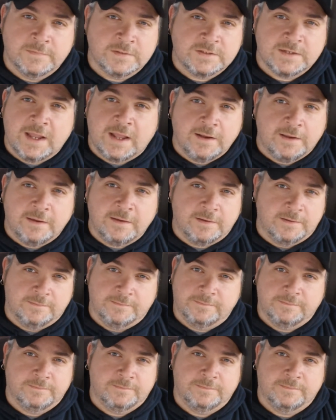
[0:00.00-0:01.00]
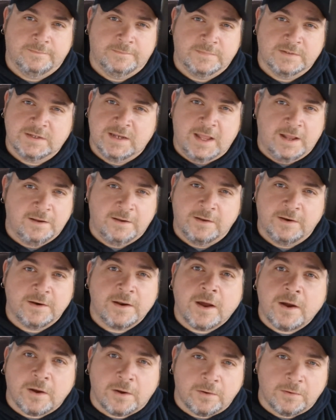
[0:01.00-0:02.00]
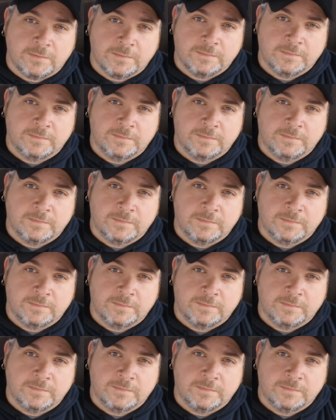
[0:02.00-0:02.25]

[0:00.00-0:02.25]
It's not good. It's not good at all.